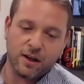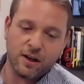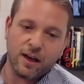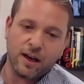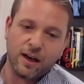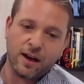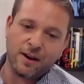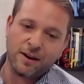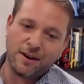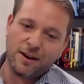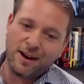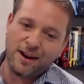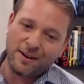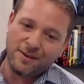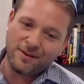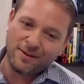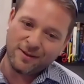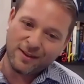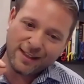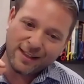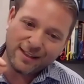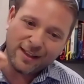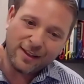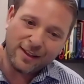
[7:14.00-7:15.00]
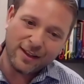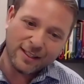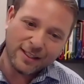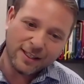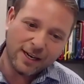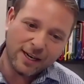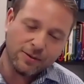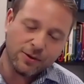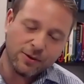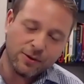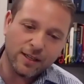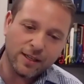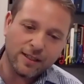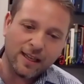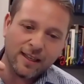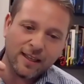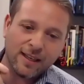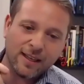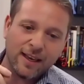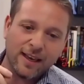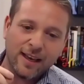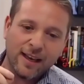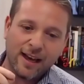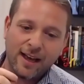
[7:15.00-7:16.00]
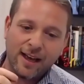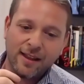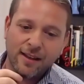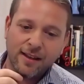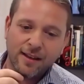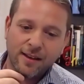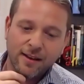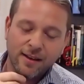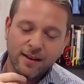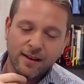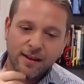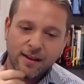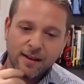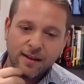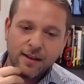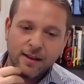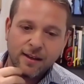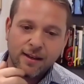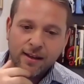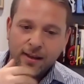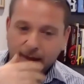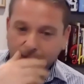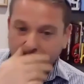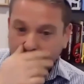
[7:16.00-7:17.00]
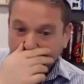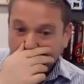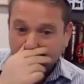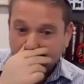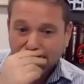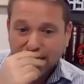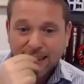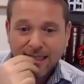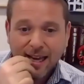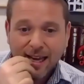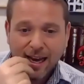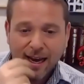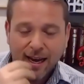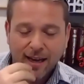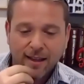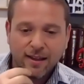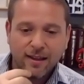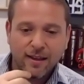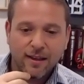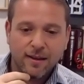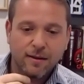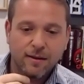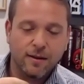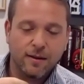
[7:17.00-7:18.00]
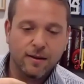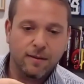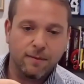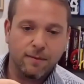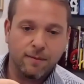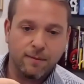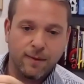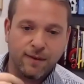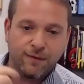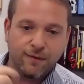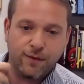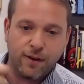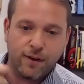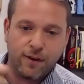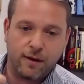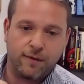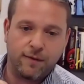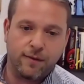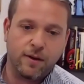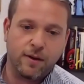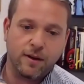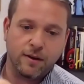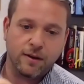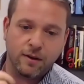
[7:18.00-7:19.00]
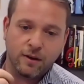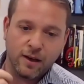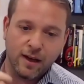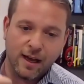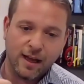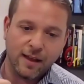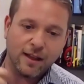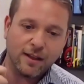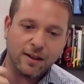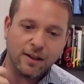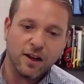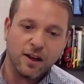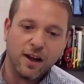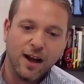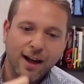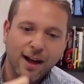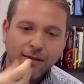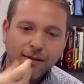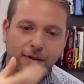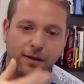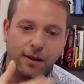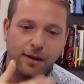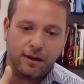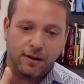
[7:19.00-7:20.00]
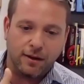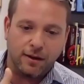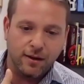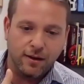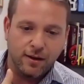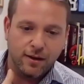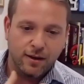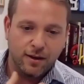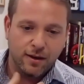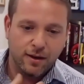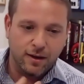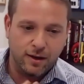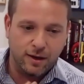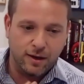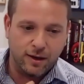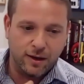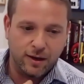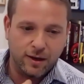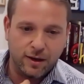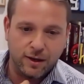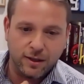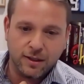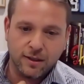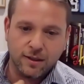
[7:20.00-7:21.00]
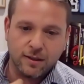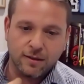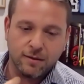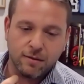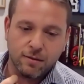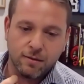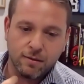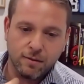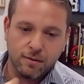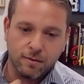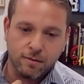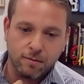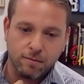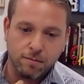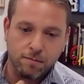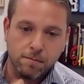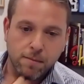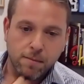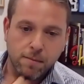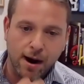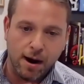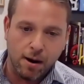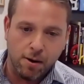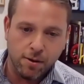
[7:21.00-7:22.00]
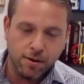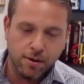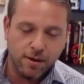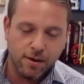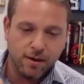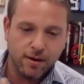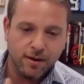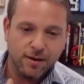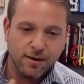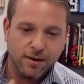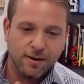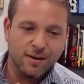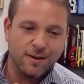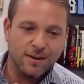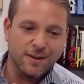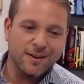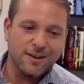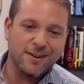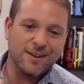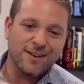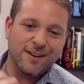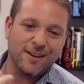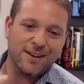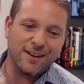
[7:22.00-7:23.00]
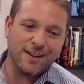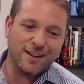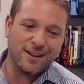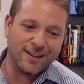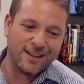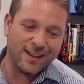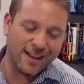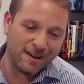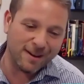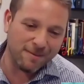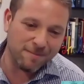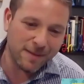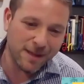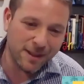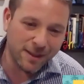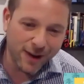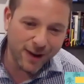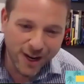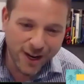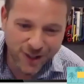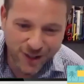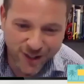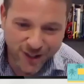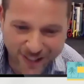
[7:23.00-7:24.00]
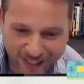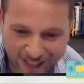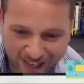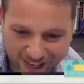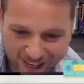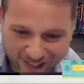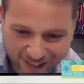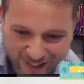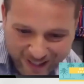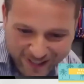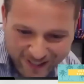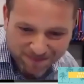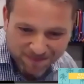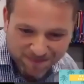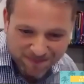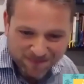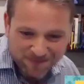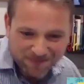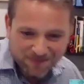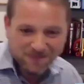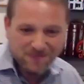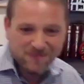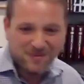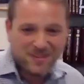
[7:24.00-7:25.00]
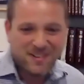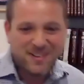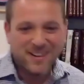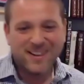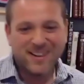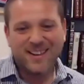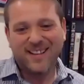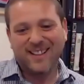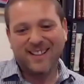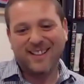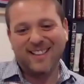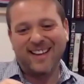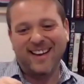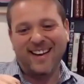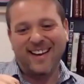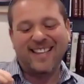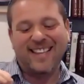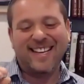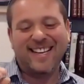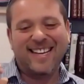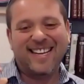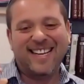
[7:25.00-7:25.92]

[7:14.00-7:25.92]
and then the description is that he had side befiv, had hunting in his mouth. The Midrash says that